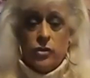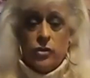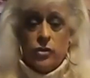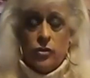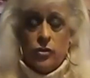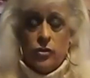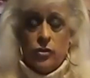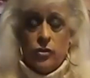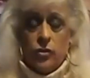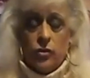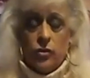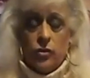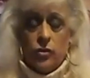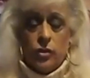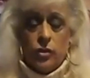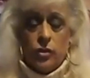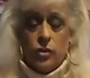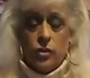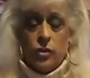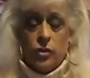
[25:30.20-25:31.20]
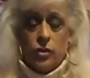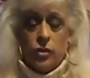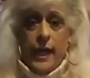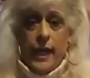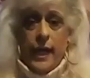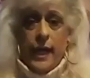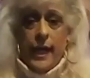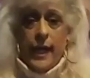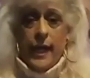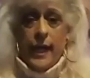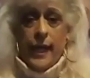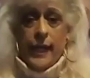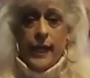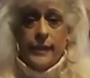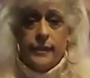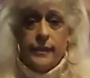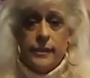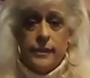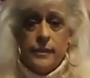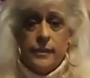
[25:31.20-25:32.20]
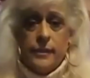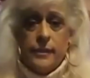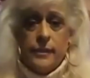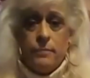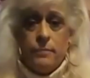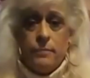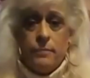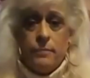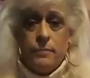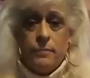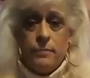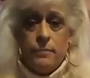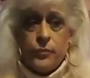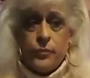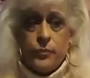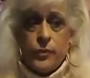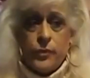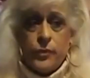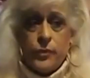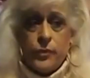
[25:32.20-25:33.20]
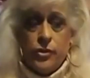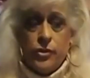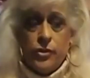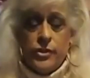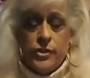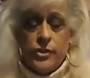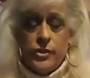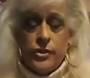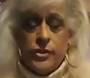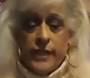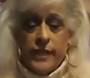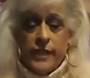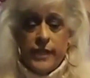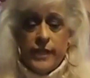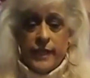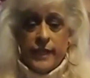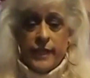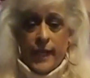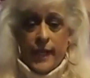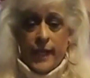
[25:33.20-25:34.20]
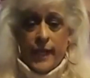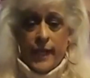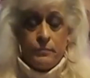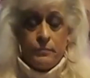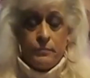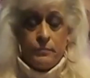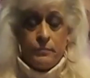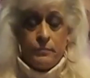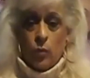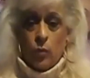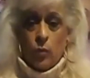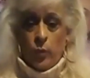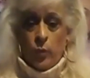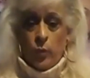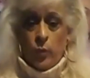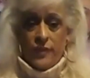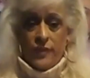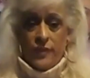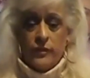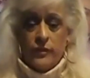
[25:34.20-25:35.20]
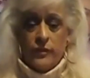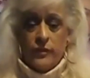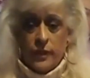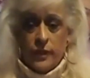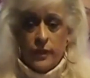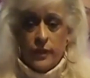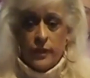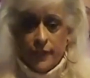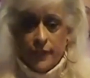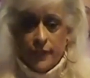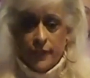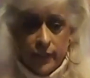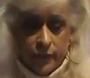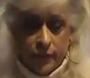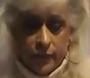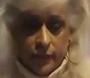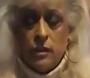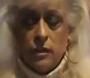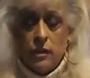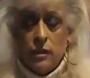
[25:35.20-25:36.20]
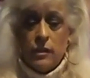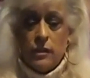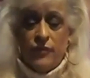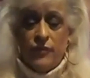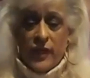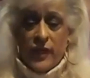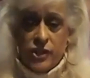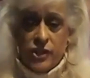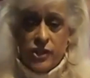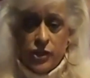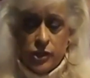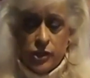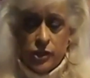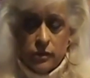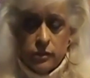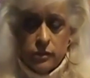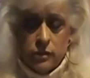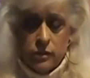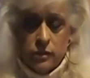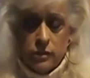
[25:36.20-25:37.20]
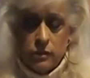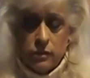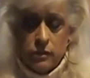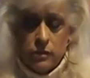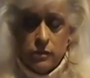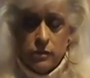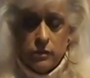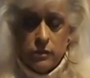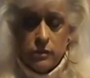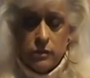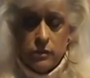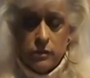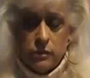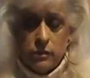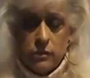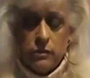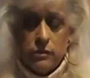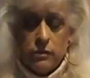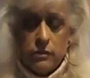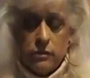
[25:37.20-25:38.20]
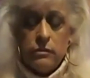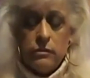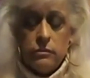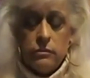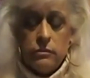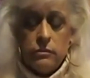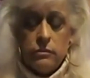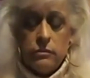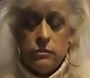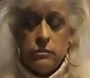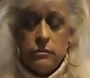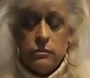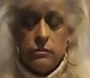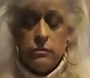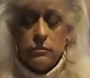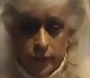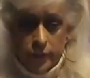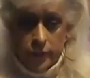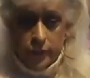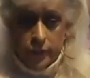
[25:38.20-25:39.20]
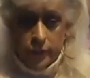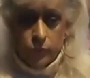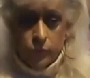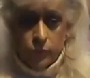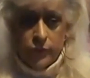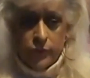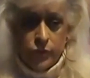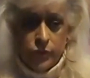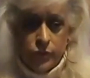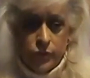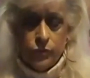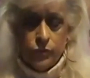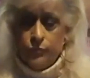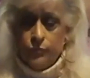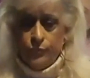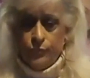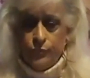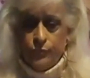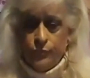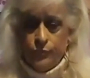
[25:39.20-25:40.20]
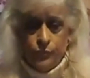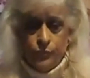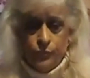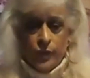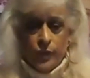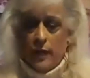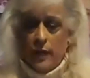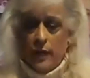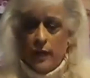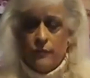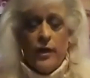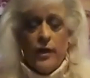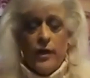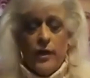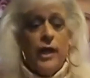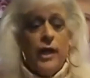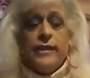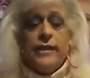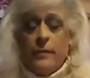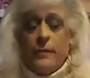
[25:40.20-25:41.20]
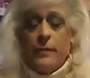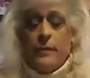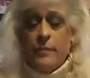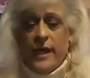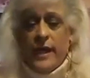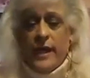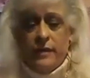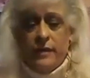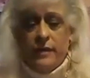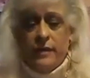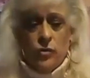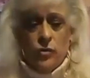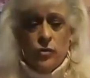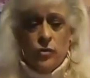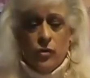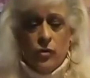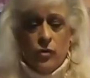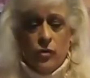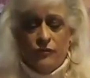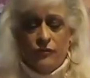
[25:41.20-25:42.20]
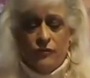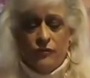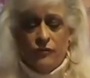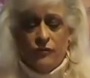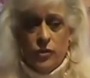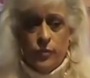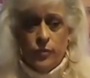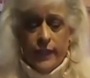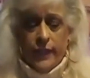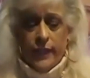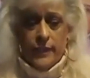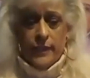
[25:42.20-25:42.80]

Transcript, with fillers: regularly called, and you send it out with a nice letter. Professional, that you're willing to whatever. They might even offer you a, um,